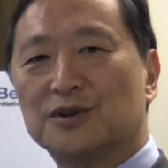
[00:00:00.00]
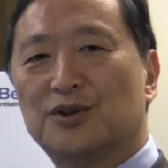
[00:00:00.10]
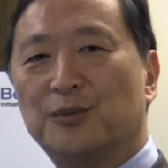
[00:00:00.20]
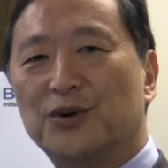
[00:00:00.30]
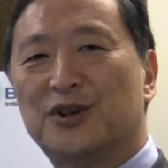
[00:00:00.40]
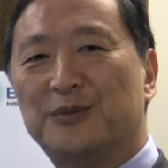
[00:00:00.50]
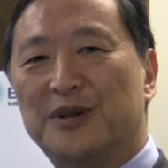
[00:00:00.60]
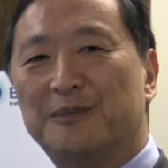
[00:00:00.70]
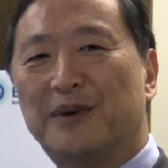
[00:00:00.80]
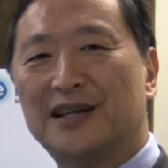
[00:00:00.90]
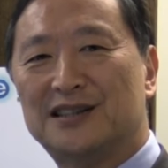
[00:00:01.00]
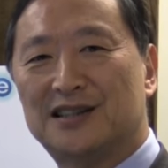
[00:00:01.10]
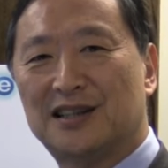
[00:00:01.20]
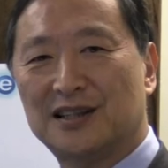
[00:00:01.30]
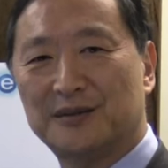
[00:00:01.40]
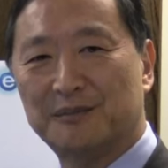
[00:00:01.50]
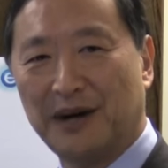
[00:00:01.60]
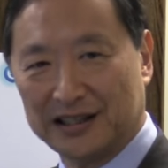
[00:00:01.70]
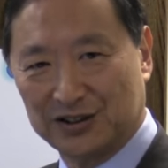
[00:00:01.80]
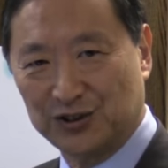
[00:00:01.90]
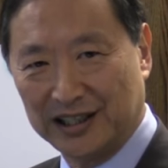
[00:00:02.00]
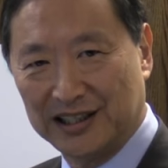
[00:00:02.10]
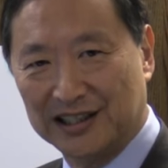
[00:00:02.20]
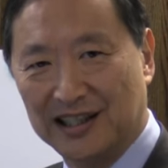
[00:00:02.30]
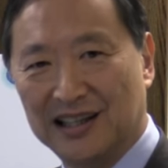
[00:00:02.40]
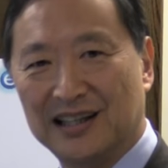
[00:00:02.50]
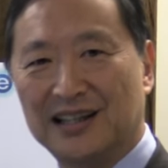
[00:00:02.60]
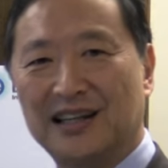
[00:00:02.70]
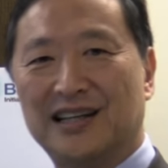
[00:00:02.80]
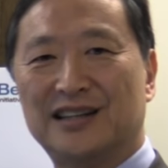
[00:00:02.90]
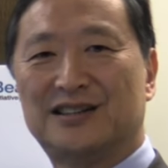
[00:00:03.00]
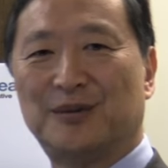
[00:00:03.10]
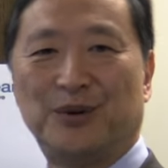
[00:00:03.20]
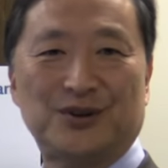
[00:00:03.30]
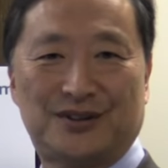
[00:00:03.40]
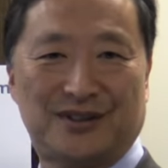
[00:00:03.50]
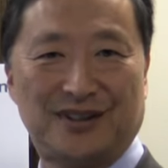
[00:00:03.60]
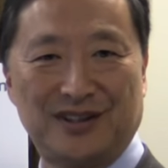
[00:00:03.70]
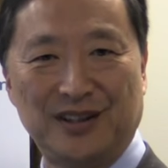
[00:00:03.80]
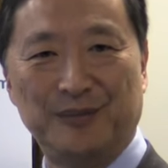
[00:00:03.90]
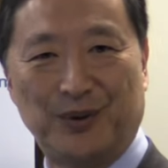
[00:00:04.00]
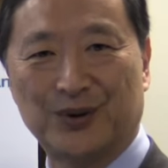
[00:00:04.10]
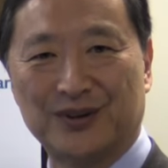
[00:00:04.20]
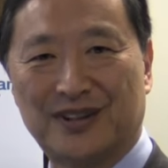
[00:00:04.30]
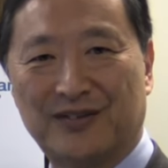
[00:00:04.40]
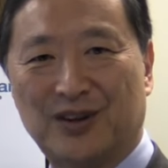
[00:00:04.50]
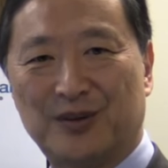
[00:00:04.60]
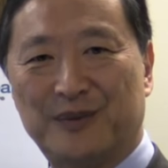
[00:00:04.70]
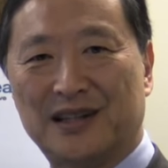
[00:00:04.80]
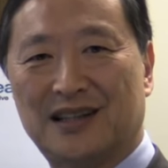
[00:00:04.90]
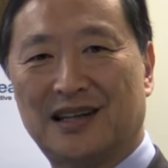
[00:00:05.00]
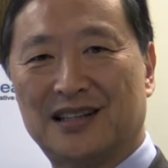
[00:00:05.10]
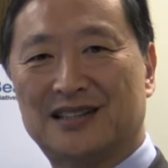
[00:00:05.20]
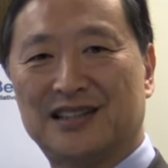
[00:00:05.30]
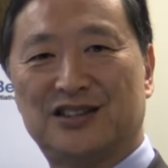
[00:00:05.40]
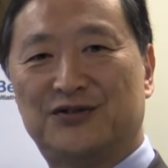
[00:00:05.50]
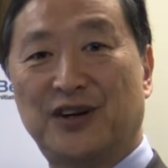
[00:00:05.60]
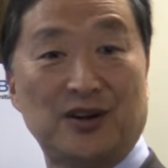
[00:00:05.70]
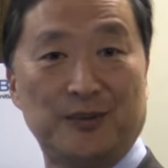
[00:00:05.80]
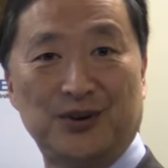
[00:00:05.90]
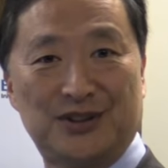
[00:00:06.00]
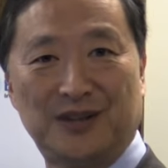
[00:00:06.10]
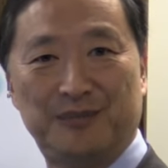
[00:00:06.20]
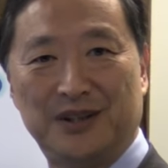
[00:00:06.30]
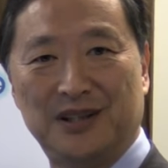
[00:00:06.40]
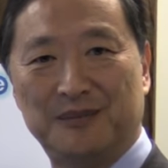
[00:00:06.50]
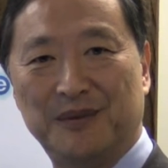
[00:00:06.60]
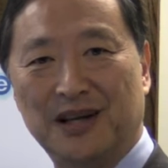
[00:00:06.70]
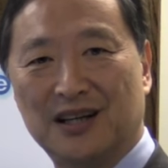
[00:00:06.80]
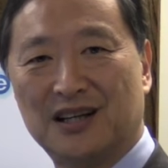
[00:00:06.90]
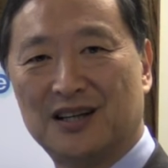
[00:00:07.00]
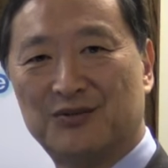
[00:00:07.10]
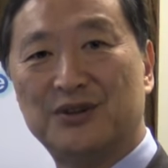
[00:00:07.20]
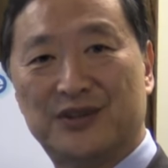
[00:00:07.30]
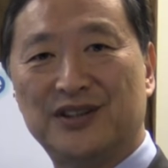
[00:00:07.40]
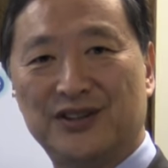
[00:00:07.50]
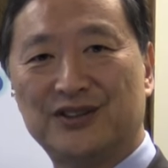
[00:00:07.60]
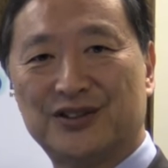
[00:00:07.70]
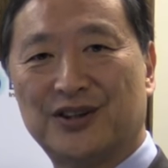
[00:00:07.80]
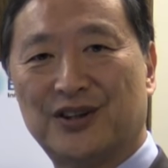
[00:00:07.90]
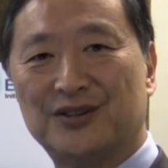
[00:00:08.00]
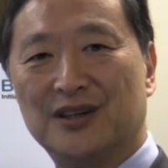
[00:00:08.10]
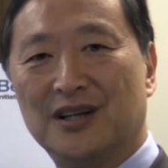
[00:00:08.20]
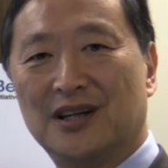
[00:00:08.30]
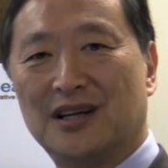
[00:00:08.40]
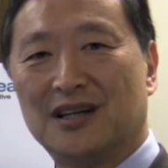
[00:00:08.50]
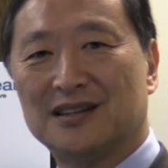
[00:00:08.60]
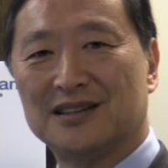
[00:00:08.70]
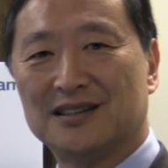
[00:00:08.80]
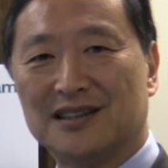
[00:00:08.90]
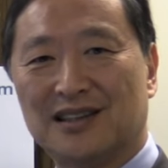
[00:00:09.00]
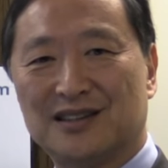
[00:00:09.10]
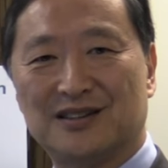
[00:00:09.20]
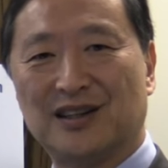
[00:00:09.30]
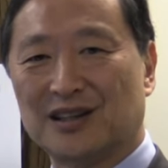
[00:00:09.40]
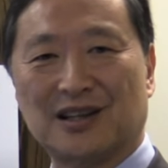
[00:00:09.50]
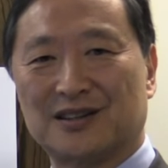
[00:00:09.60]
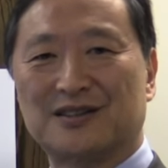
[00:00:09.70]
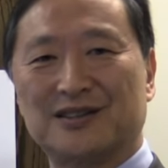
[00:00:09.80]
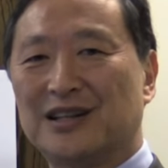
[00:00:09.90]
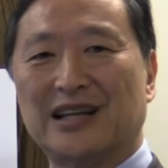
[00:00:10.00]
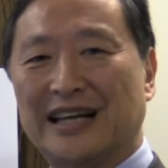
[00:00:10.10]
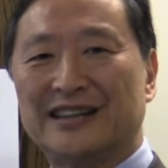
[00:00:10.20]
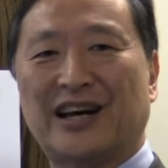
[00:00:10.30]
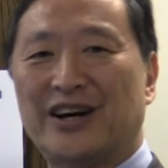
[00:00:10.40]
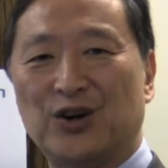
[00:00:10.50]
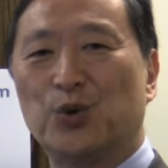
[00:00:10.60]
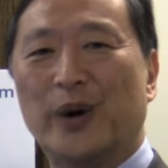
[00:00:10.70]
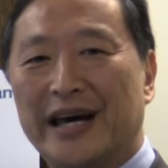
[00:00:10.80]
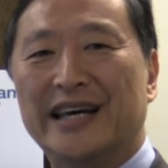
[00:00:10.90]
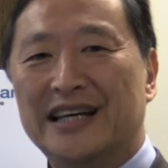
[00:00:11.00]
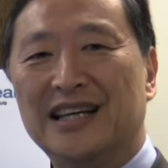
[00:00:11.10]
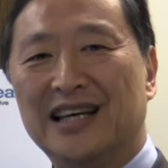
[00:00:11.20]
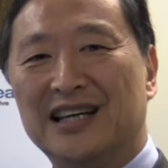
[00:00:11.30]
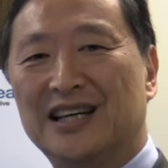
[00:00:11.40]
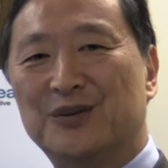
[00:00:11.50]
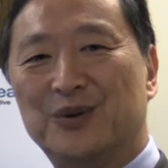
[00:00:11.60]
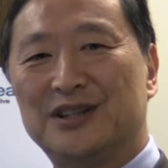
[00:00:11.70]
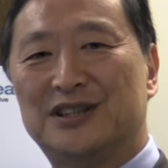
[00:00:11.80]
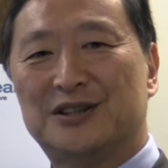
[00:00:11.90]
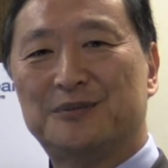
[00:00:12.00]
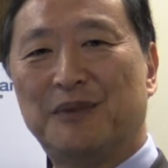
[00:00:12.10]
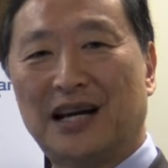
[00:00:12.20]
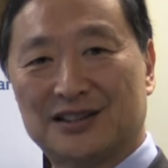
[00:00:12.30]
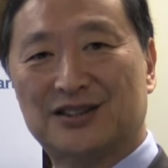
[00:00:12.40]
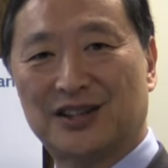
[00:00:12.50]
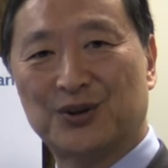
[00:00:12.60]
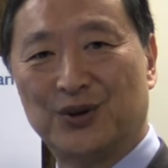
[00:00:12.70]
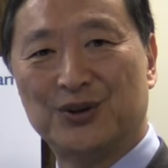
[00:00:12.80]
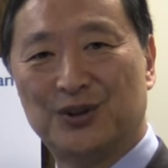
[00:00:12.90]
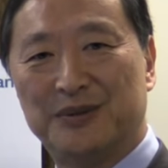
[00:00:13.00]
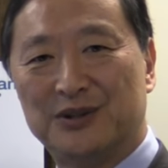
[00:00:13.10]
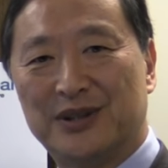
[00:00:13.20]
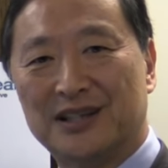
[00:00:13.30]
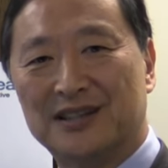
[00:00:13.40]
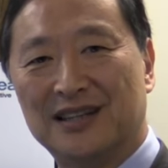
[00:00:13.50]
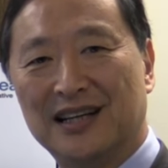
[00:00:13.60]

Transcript: So multi-beam based mask writing is the most important development uh, since variable shape beam uh, 15 years ago. Um, an uh, uh, entire way in which masks are going to be written